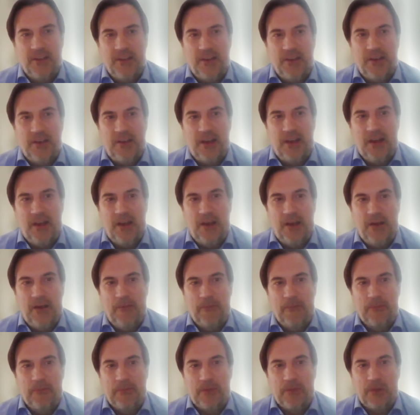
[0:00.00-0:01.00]

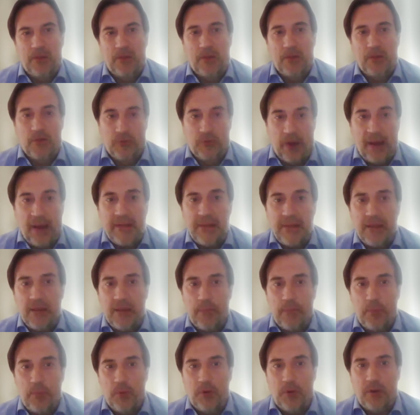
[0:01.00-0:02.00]
Um, Writing
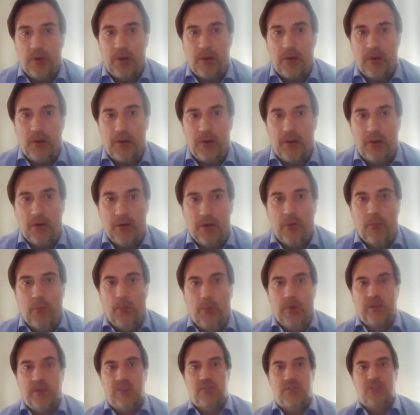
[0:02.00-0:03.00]
a book
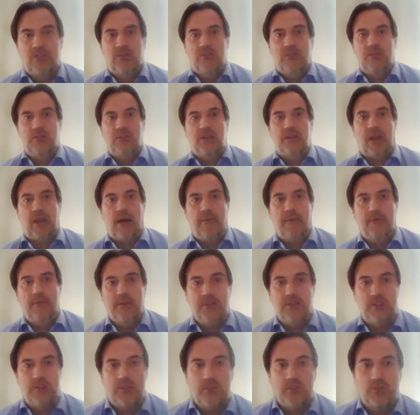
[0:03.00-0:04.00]
which
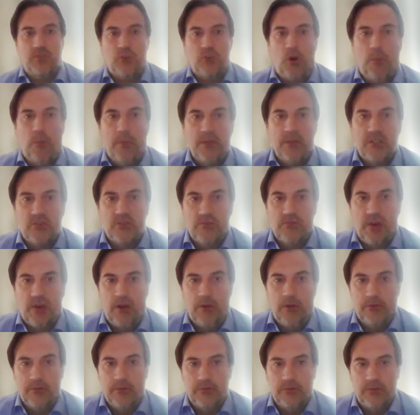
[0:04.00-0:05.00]
covers so much
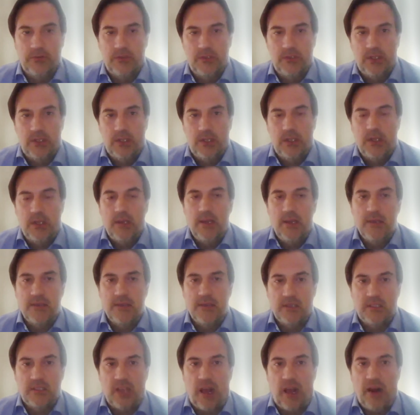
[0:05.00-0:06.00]
ground
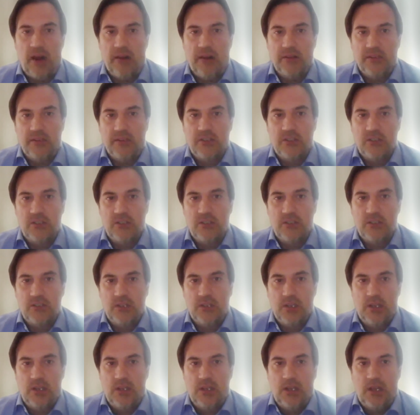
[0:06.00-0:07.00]
is a challenge
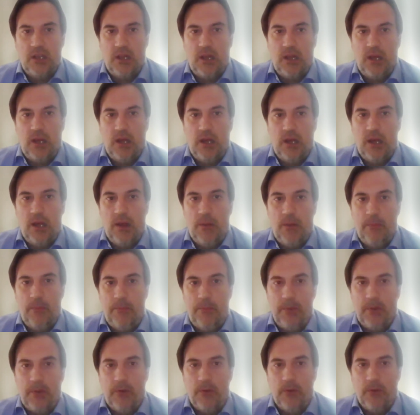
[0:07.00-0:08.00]

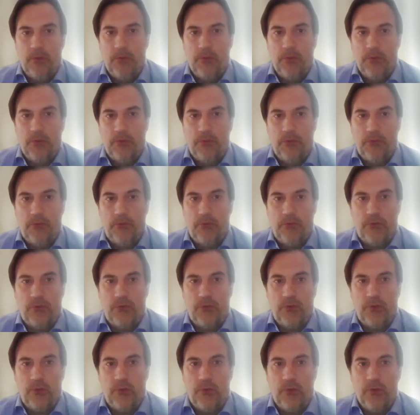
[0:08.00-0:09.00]
because
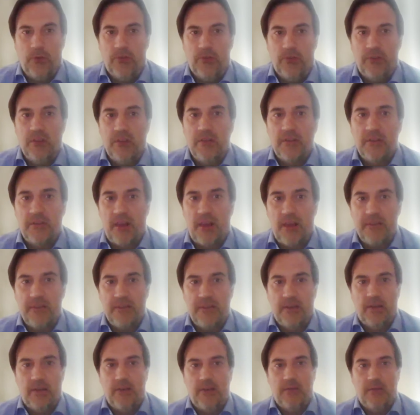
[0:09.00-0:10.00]
you're
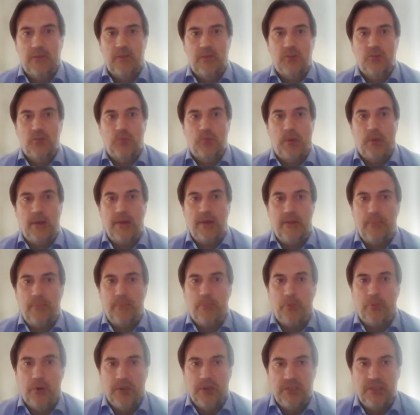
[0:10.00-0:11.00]
synthesizing 20
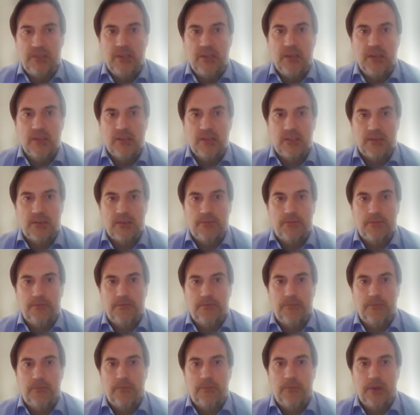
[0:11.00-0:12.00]
plus years of
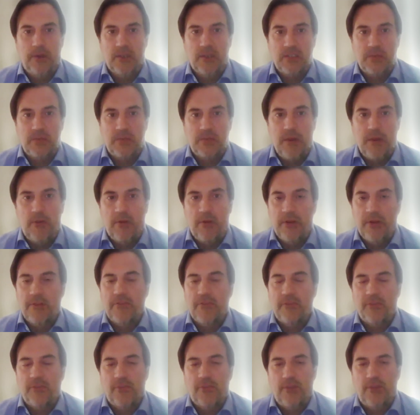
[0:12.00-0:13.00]

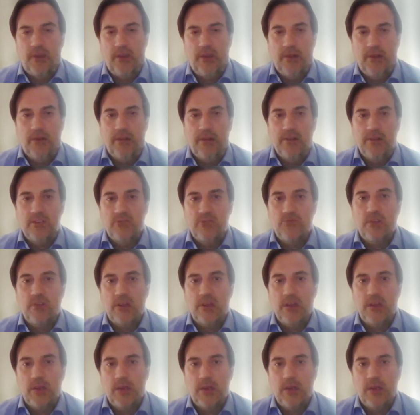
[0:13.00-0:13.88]
experience and history.